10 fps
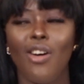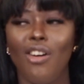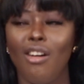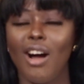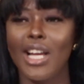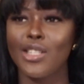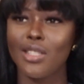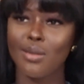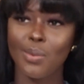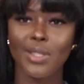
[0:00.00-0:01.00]
or I
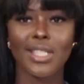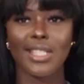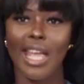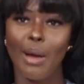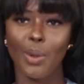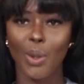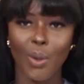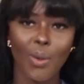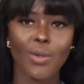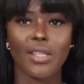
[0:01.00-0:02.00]
just want to see how it
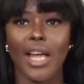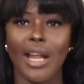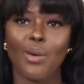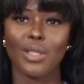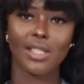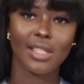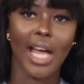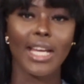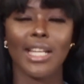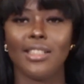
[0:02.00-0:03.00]
goes and I'll
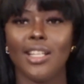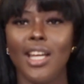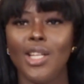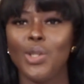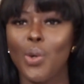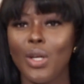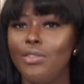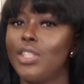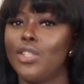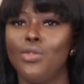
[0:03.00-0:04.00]
decide and know
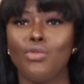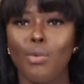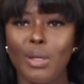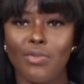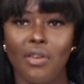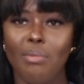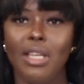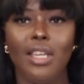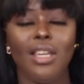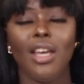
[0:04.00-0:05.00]
if this Europe is for
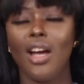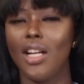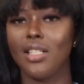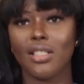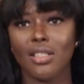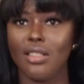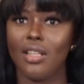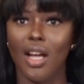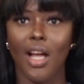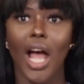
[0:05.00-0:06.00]
me, and da, da,
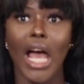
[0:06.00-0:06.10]
da.